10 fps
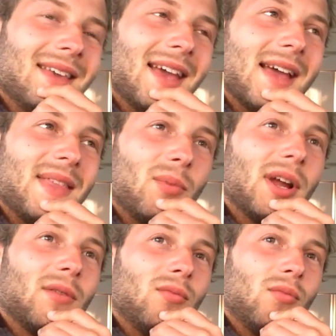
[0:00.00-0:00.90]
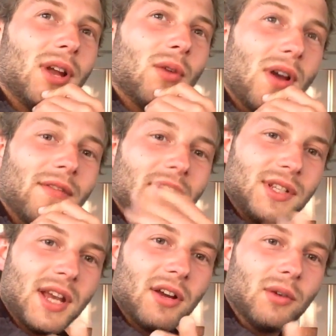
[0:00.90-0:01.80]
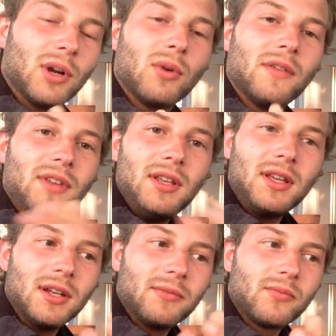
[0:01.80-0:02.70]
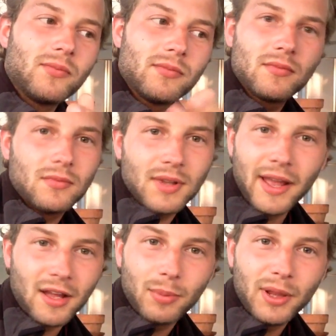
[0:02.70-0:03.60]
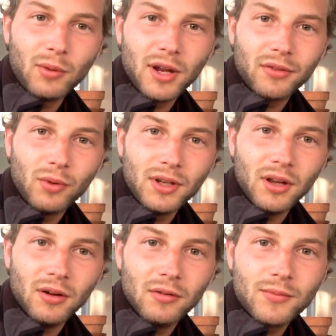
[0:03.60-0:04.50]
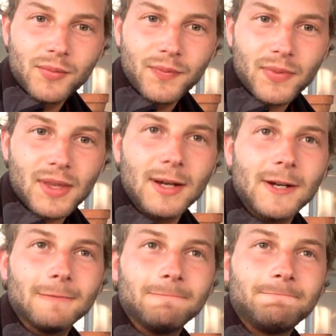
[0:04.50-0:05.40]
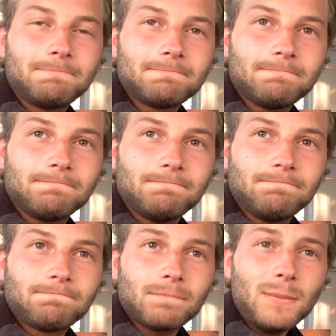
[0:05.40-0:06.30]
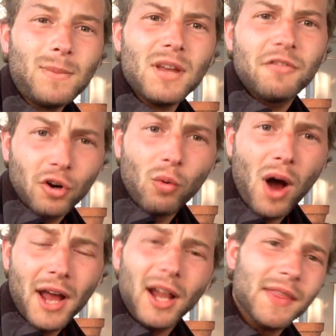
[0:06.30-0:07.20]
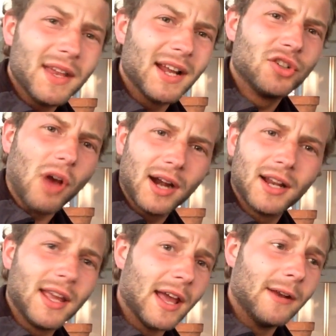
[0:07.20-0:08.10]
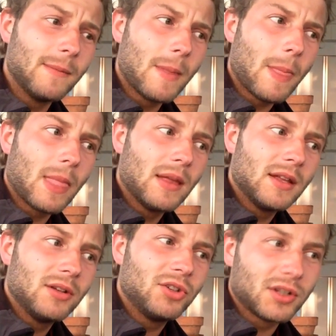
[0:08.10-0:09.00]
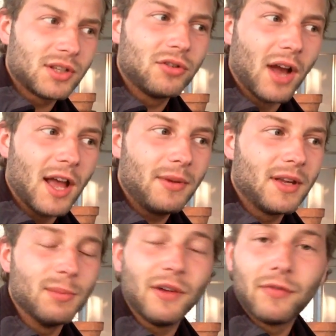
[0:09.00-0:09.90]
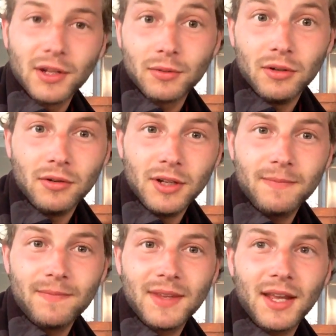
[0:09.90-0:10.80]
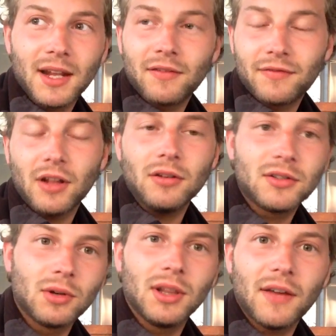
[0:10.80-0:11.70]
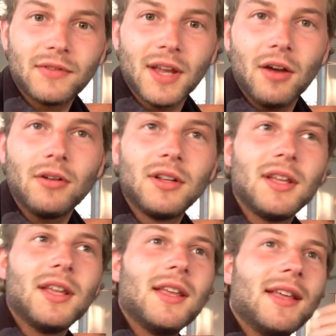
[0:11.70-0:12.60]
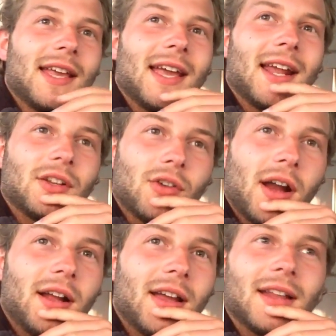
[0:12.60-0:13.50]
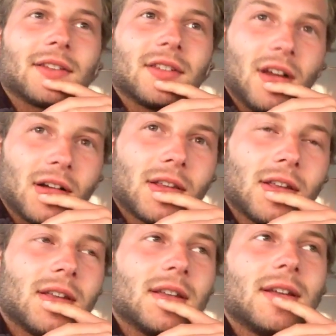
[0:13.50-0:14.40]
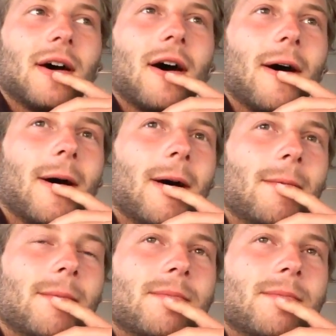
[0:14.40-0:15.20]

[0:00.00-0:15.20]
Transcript: and then when I when I went vegetarian, when I went vegan, that completely went out the window um, for a while. And then I tried it again, just to try it because my friends were doing it, and I felt sort of left out. And I tried it, and it sucked. Um,